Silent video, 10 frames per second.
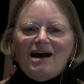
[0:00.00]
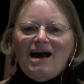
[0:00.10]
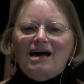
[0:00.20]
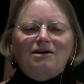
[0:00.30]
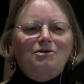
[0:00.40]

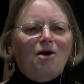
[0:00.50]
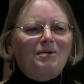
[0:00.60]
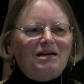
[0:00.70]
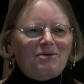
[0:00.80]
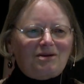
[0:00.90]
and
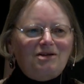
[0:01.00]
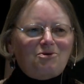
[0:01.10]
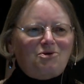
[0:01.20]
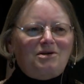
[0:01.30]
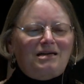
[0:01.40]
nobody was
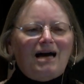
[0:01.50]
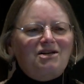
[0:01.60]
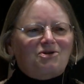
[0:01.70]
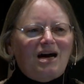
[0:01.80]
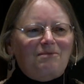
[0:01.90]
interested in
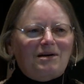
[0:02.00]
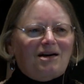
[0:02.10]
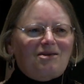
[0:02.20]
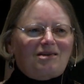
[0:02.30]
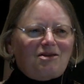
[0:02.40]
nitrate
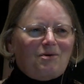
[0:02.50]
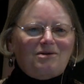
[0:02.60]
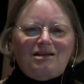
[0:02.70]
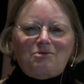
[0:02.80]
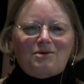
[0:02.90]
because this was
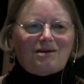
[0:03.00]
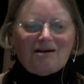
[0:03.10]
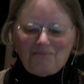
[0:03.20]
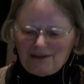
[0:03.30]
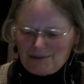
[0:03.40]
some
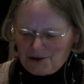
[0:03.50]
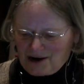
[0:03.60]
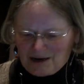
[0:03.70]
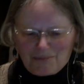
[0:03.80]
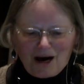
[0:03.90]
other
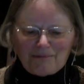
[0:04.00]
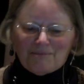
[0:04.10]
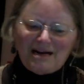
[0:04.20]
kind of problem.